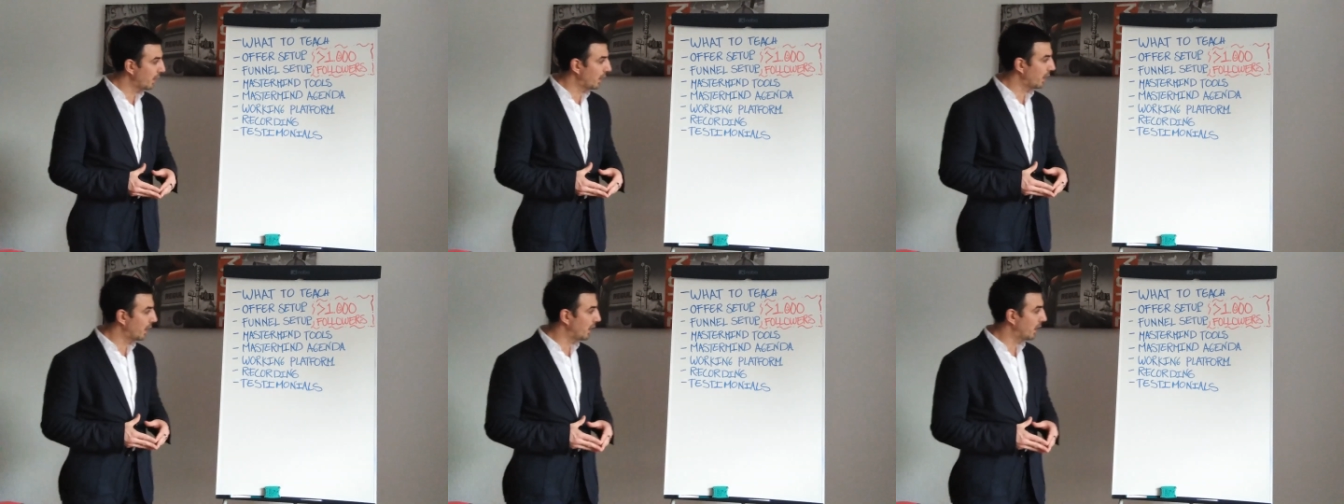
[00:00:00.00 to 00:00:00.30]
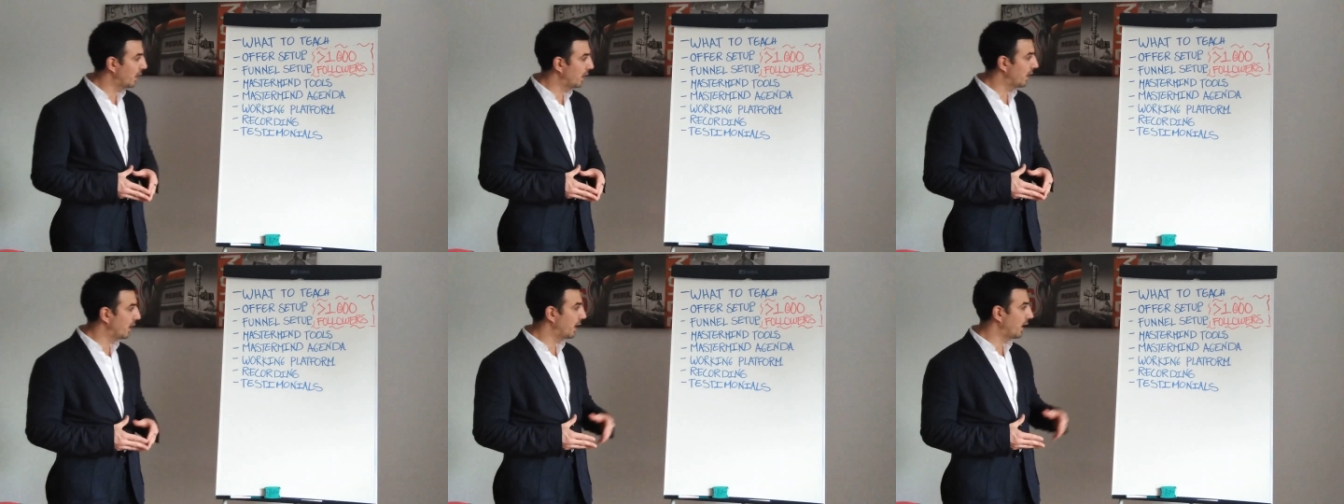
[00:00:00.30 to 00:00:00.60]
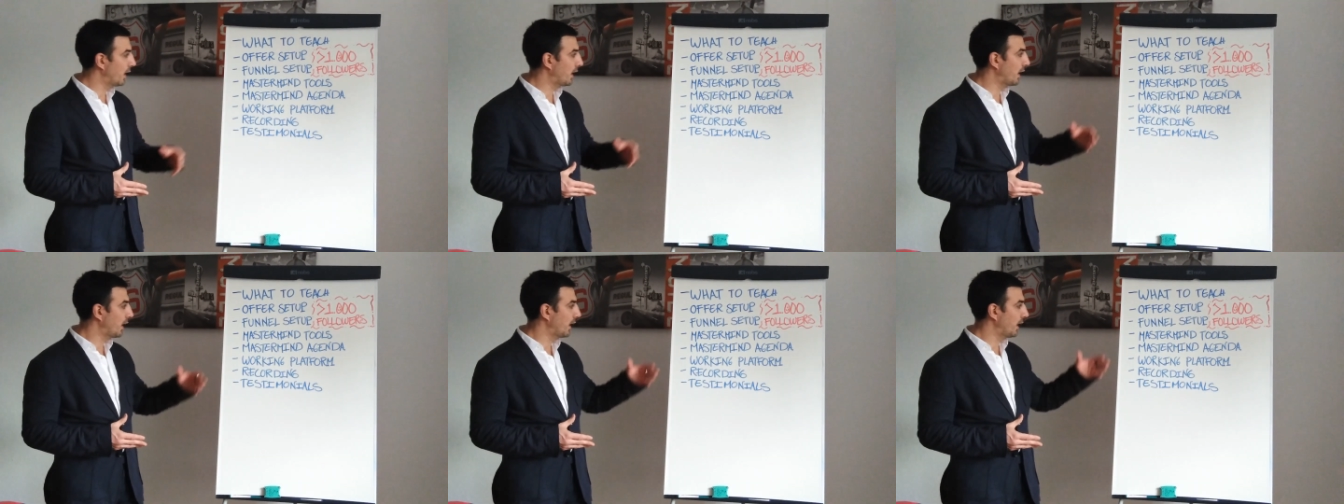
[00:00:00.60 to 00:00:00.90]
I
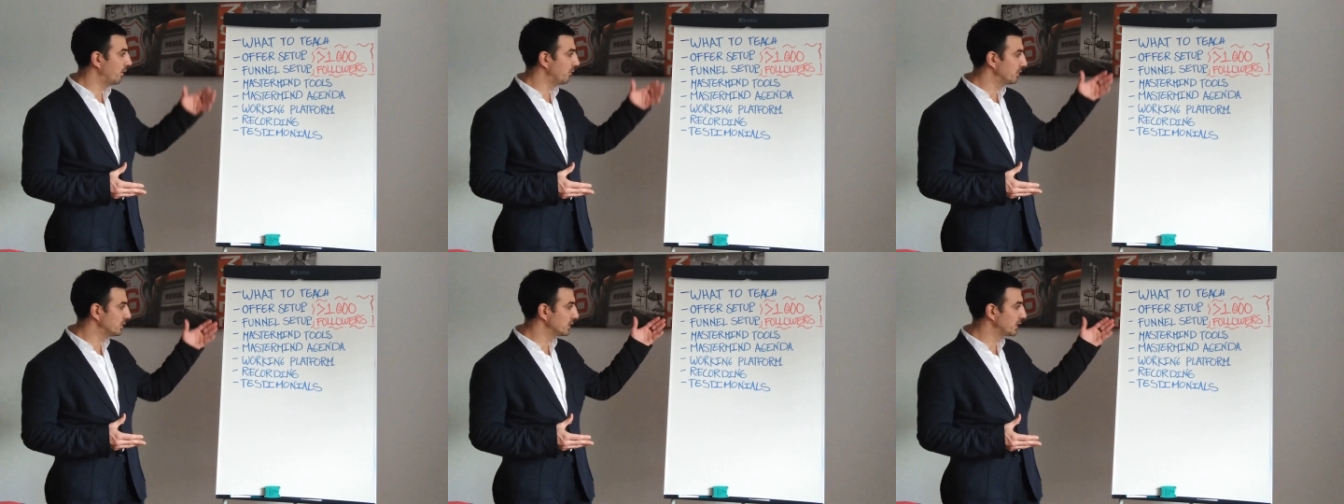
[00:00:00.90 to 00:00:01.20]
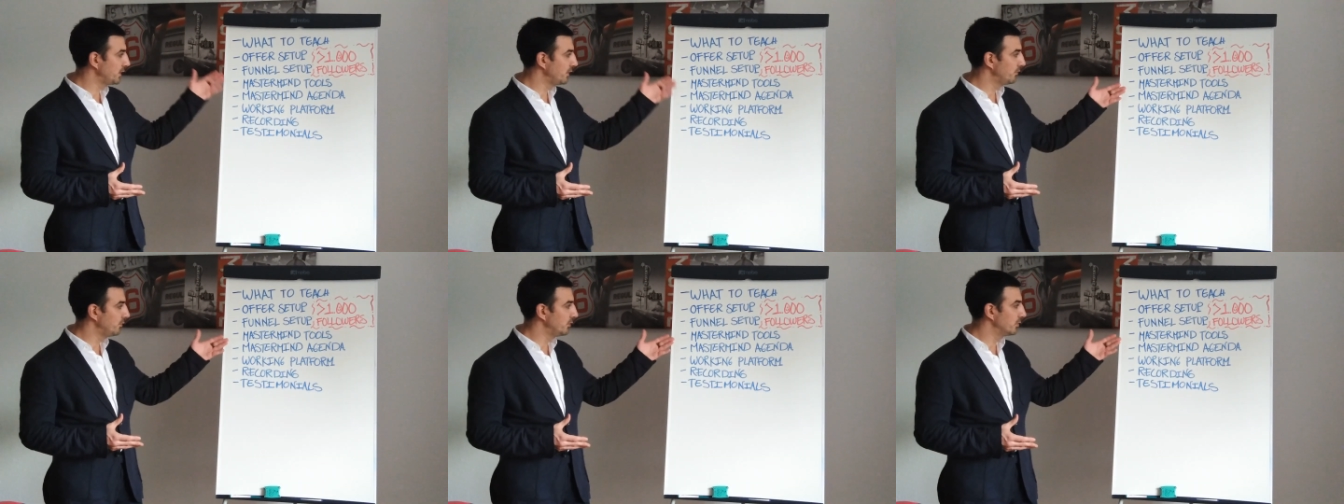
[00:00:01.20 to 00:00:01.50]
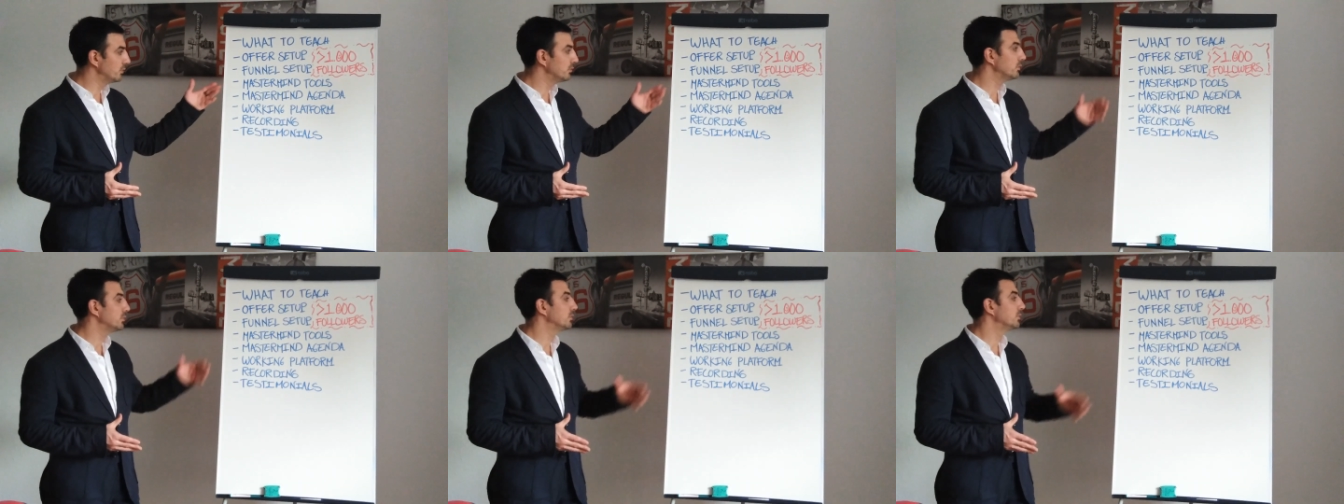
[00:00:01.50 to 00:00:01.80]
will give
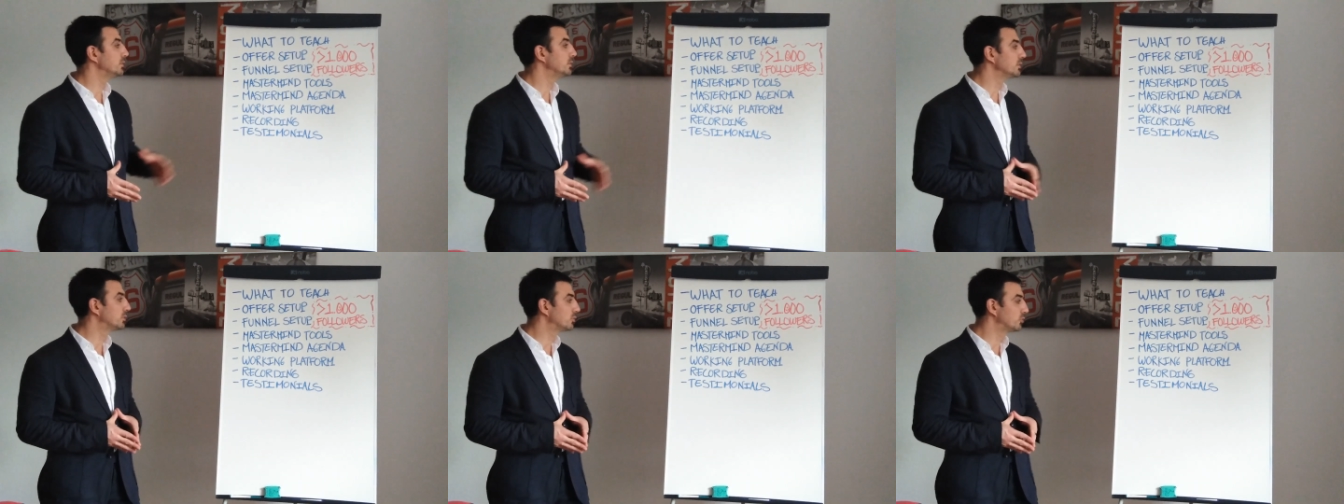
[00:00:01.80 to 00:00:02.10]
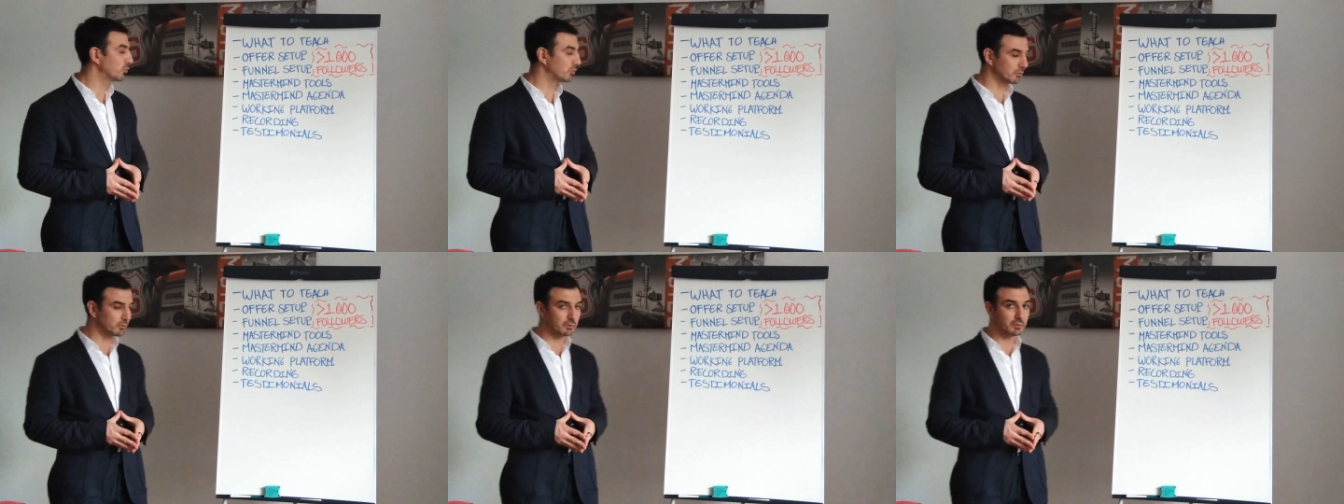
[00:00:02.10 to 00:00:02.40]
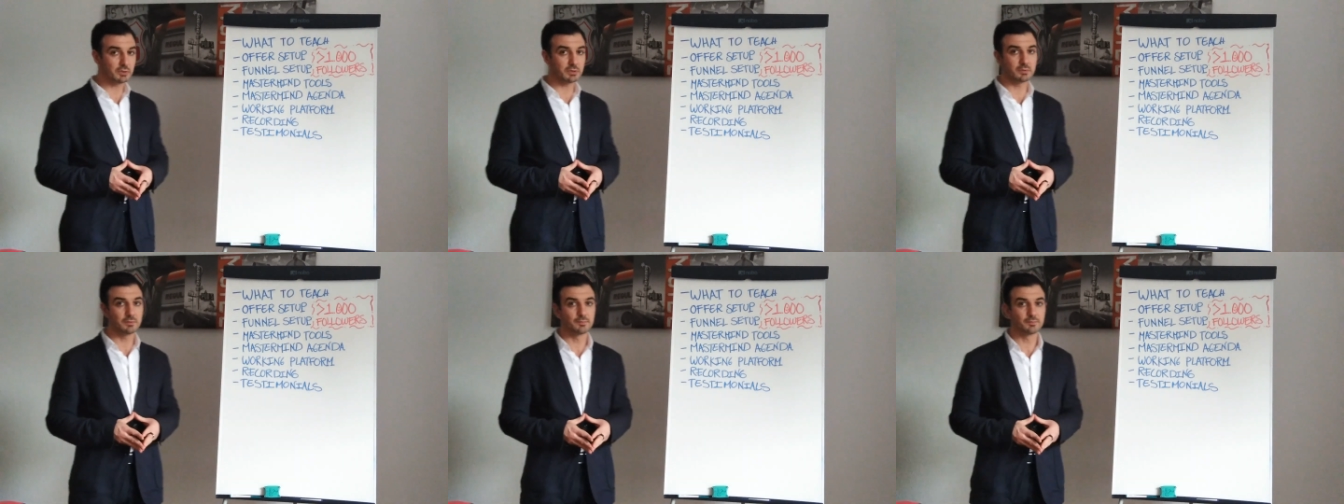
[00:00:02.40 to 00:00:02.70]
you the
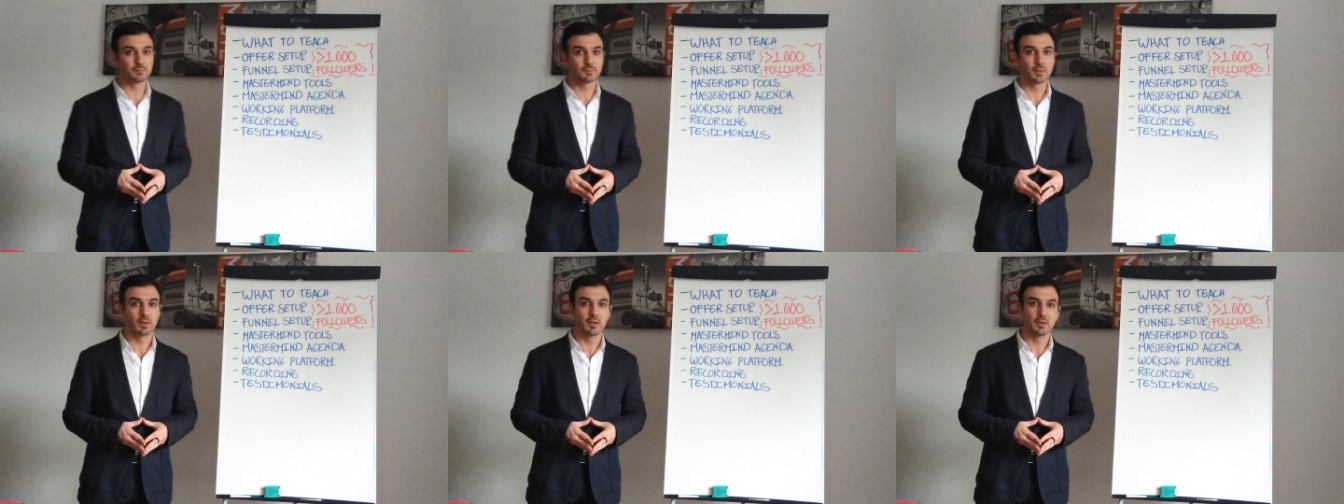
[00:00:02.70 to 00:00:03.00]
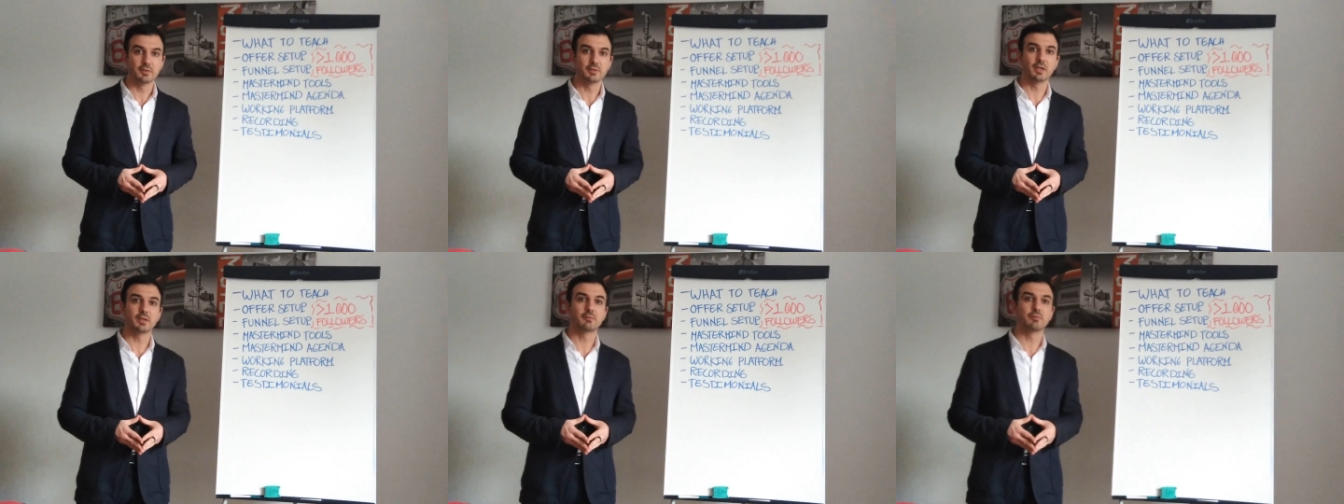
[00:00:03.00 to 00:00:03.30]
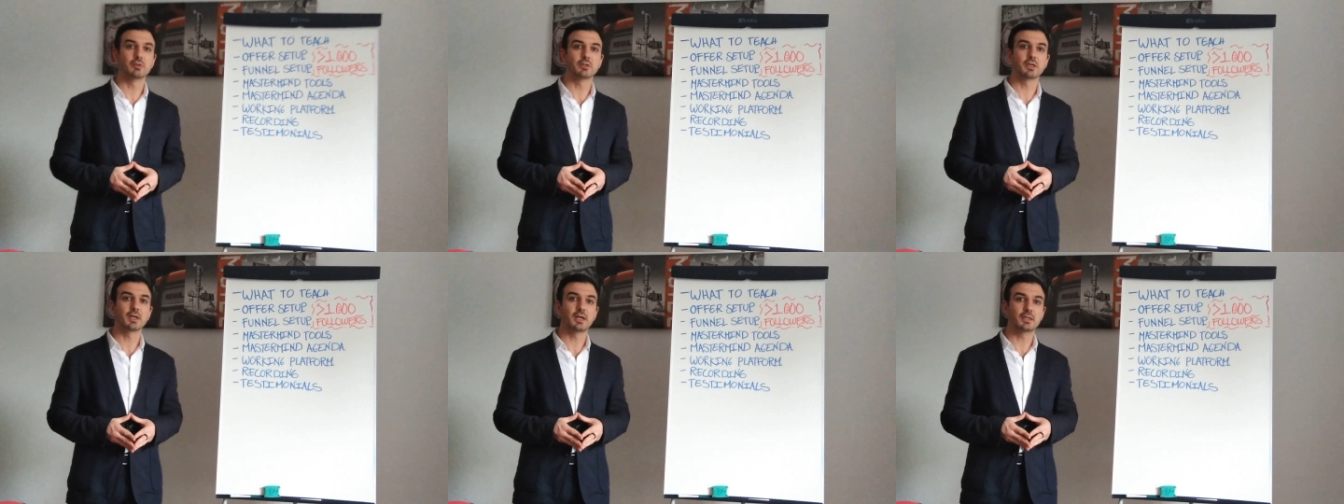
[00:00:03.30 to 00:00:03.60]
tools that
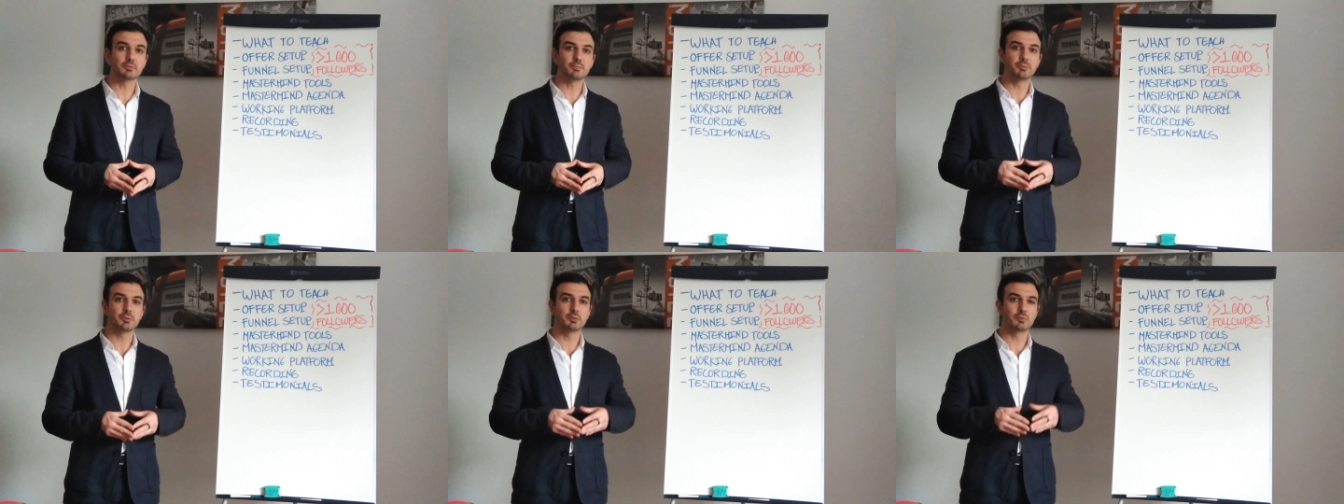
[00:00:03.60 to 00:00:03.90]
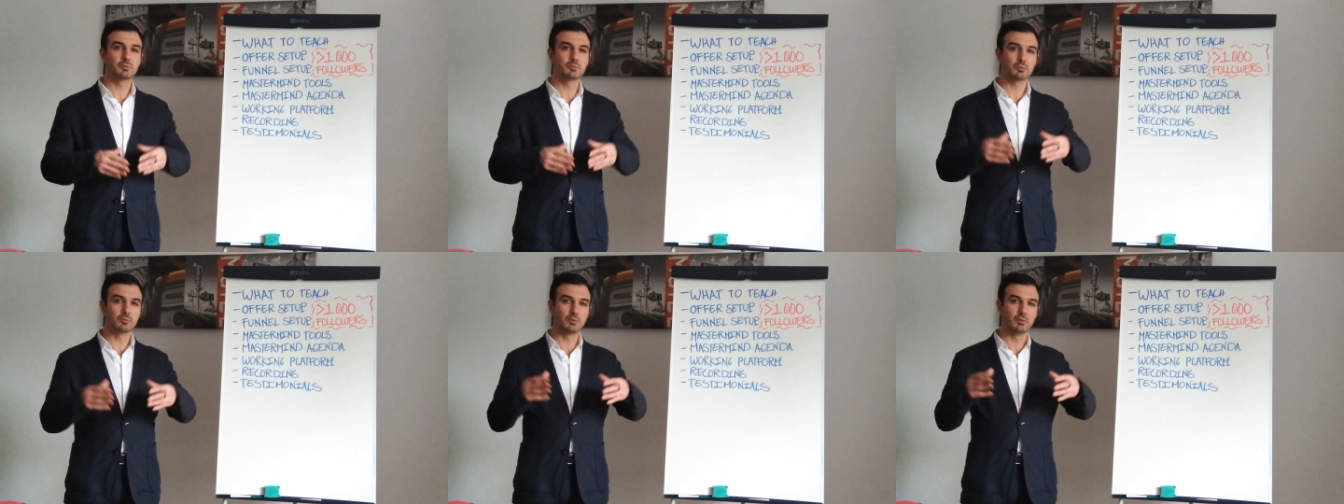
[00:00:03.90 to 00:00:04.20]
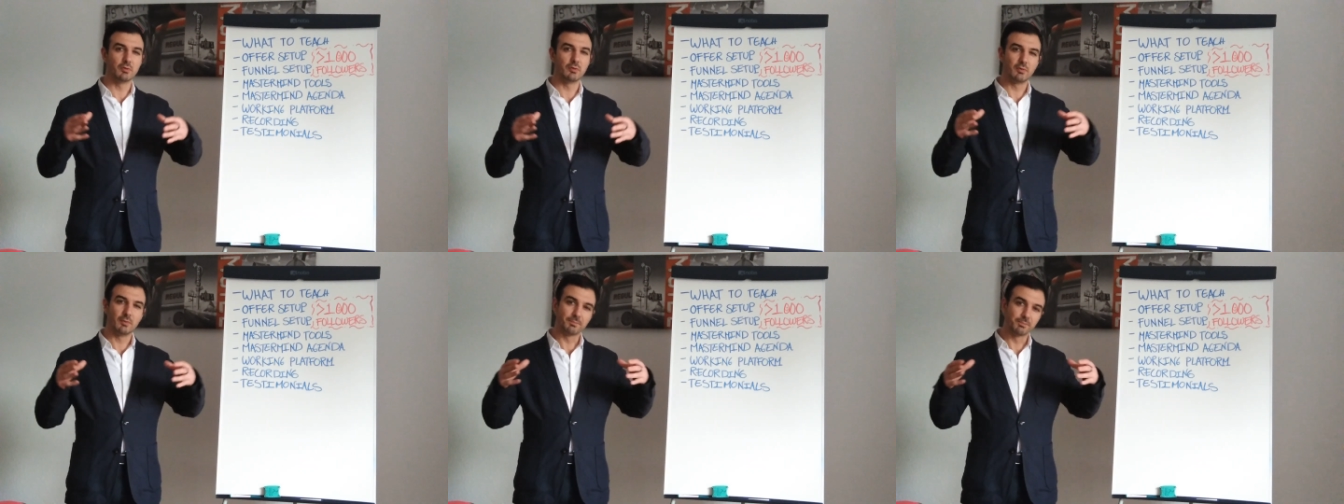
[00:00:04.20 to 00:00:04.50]
will help you to